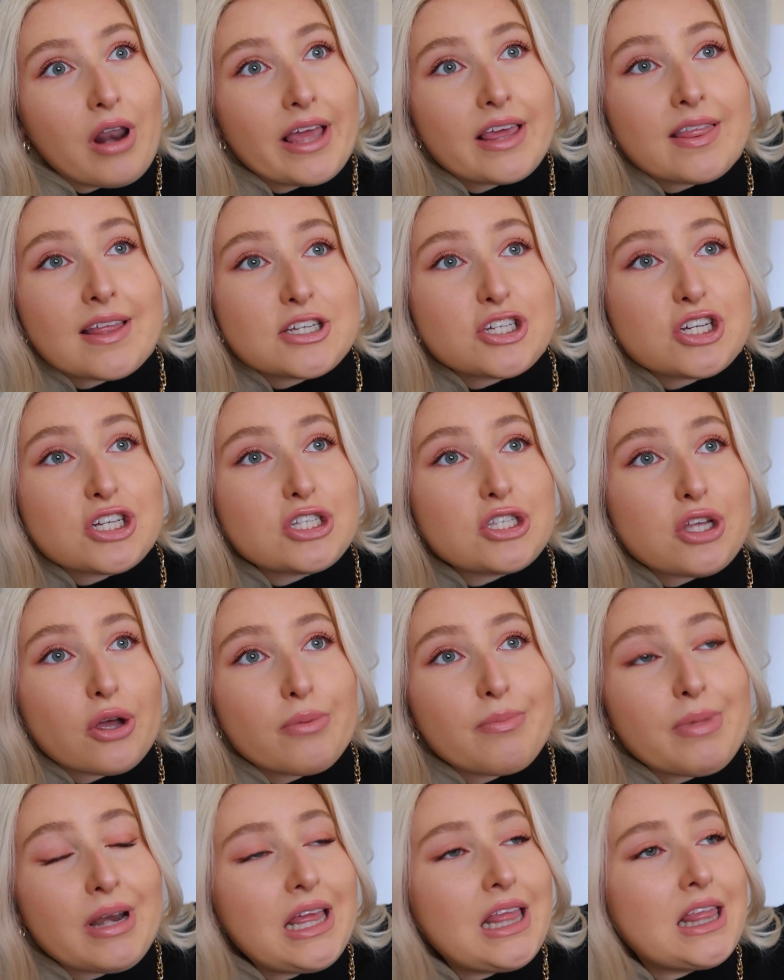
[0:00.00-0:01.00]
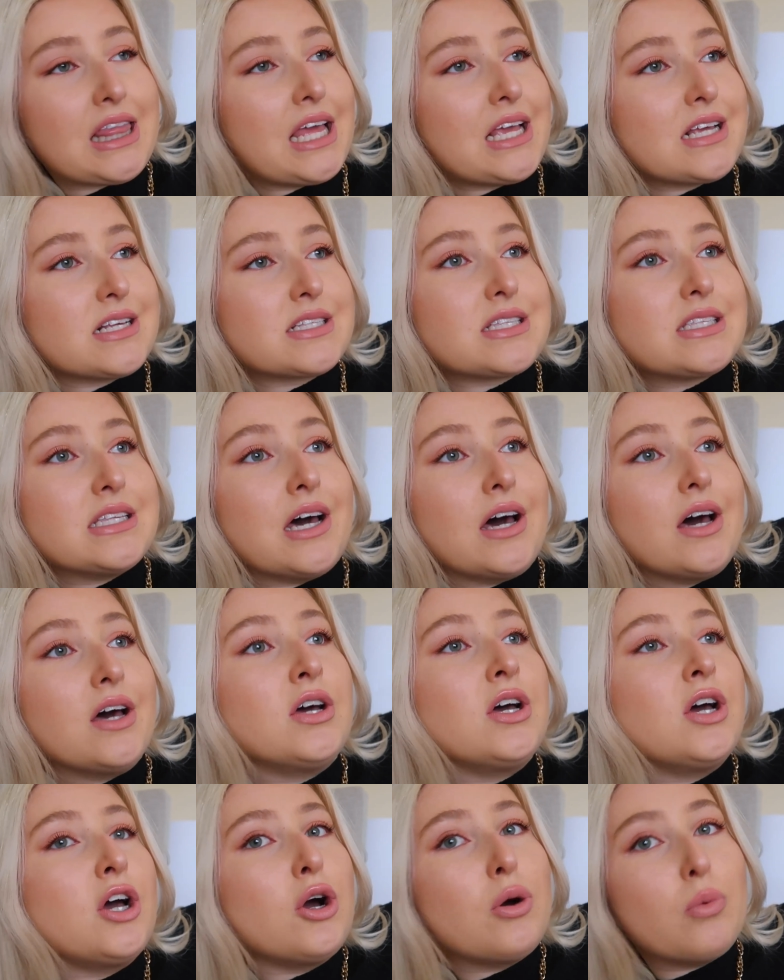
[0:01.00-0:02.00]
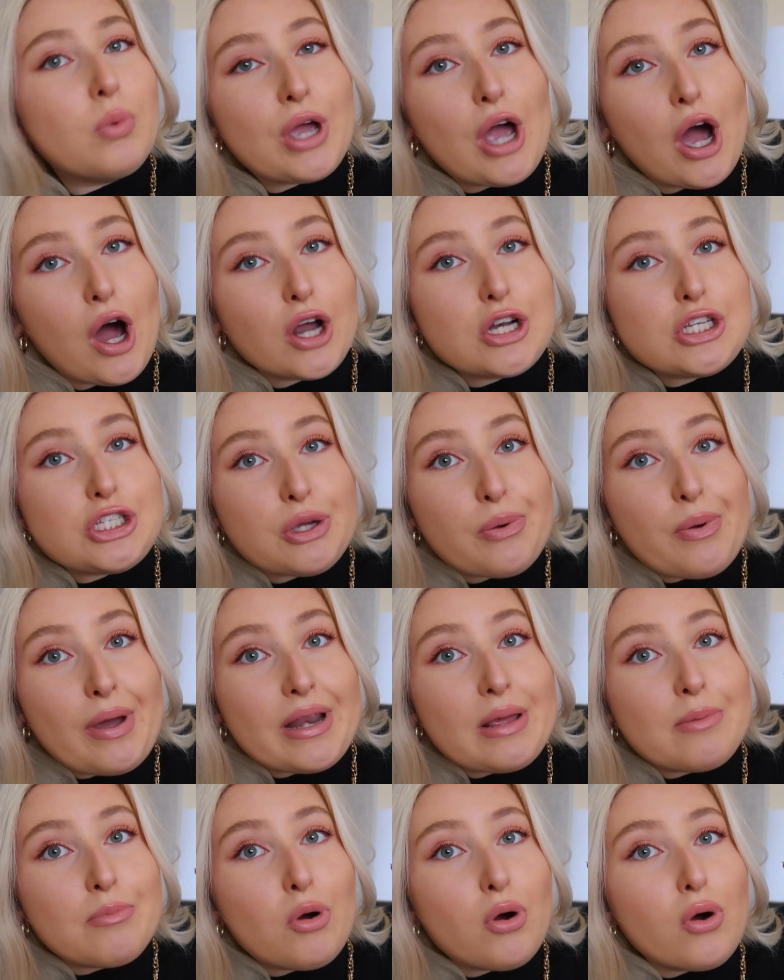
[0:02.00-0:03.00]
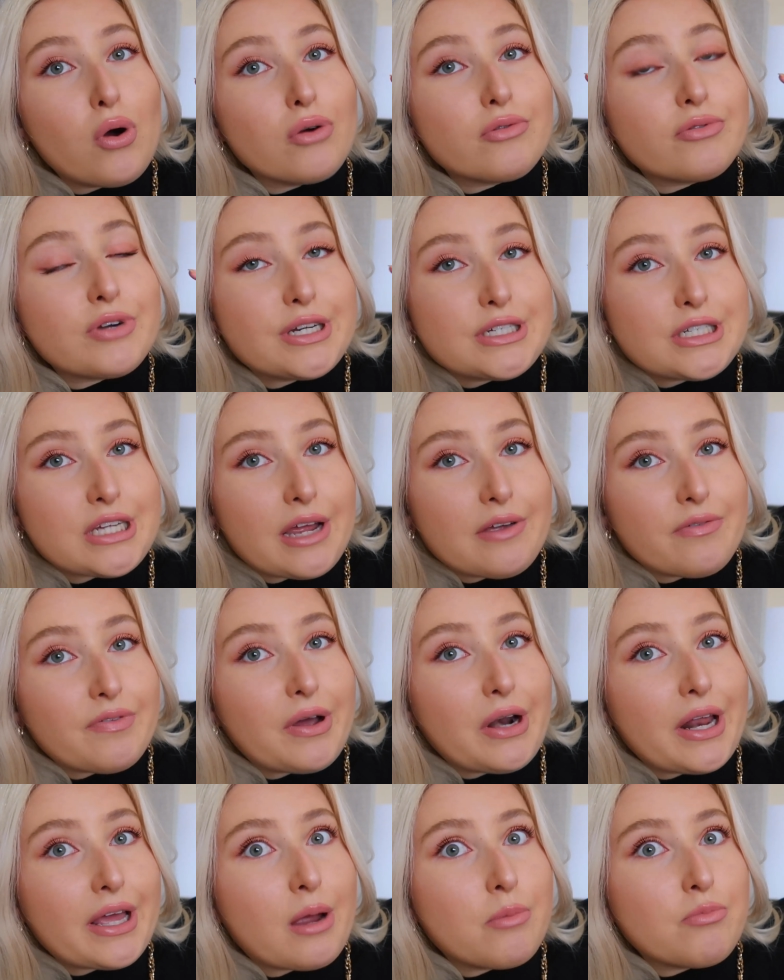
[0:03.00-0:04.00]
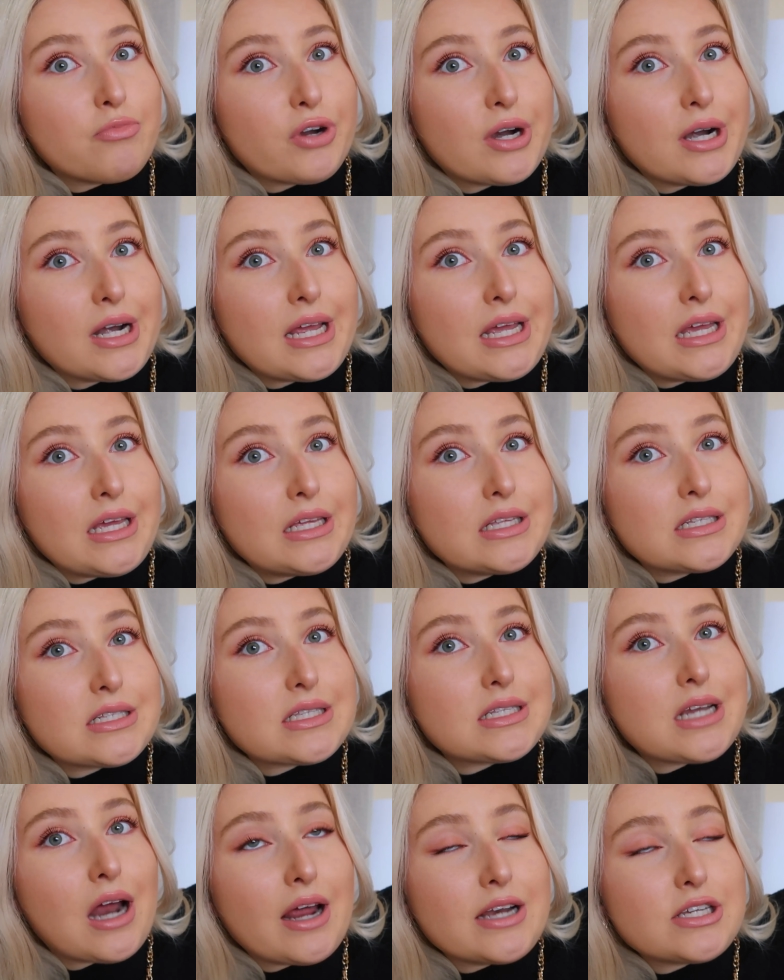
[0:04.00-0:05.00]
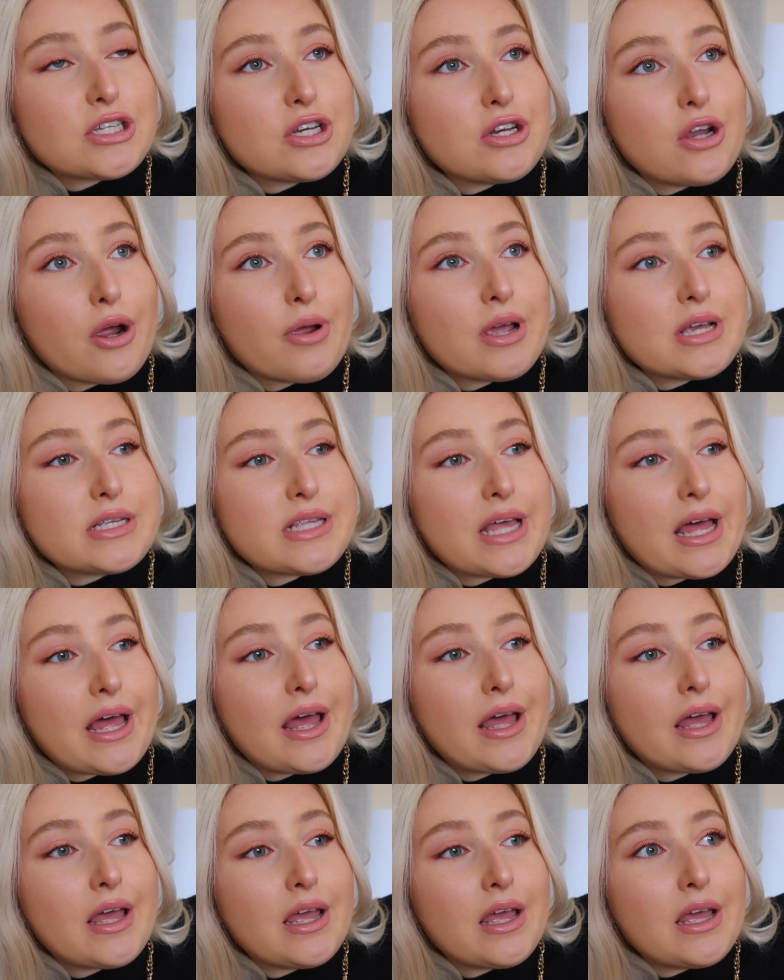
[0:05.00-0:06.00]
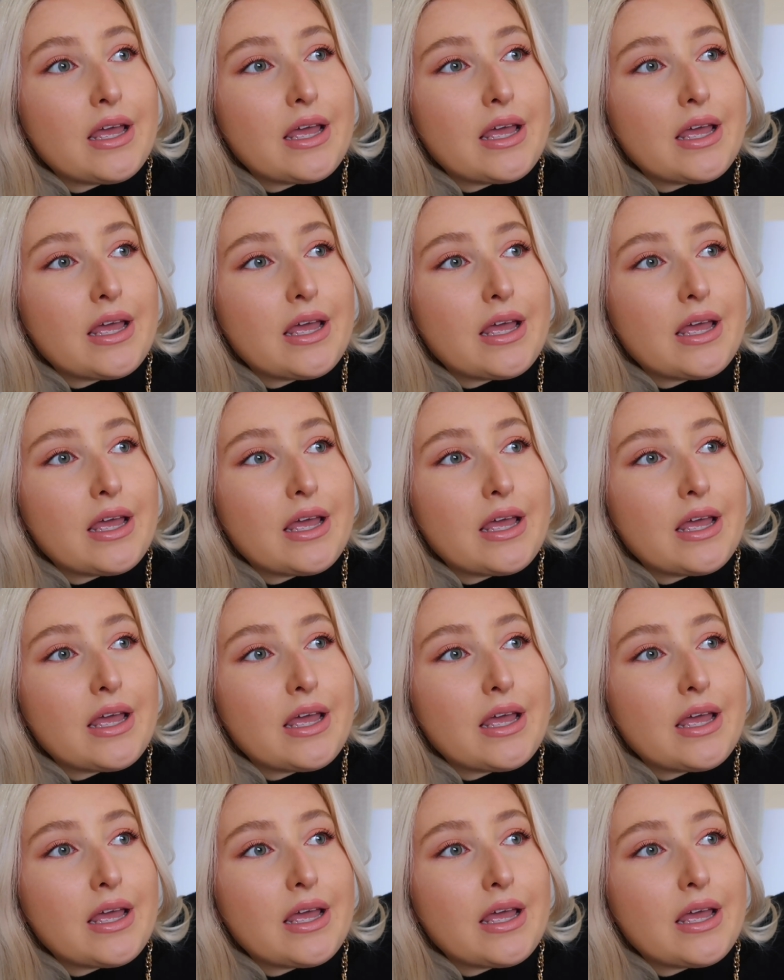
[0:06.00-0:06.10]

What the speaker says: Like, there's just so many things that we can't do anymore, and I feel like I'm really starting to notice it